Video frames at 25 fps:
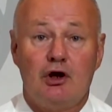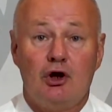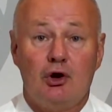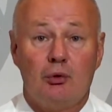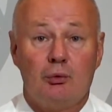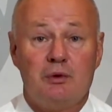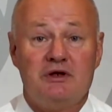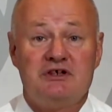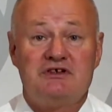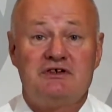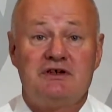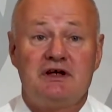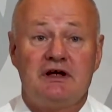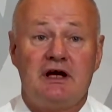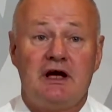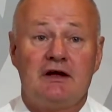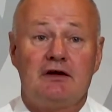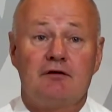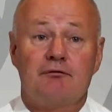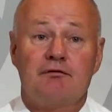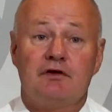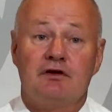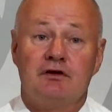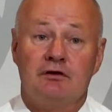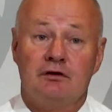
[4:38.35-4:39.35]
which together
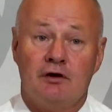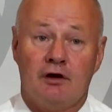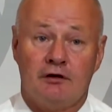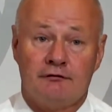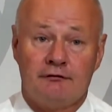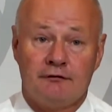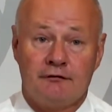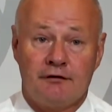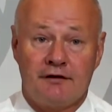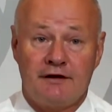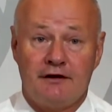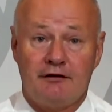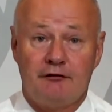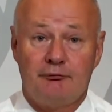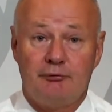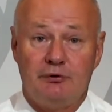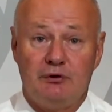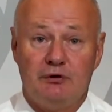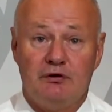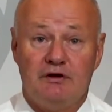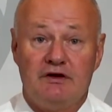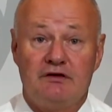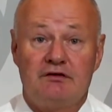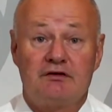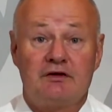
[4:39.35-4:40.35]
with novel
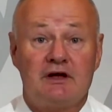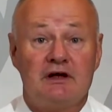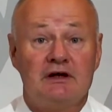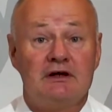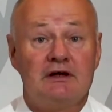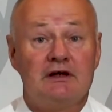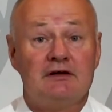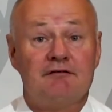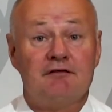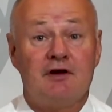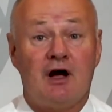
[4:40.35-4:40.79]
therapeutics can deliver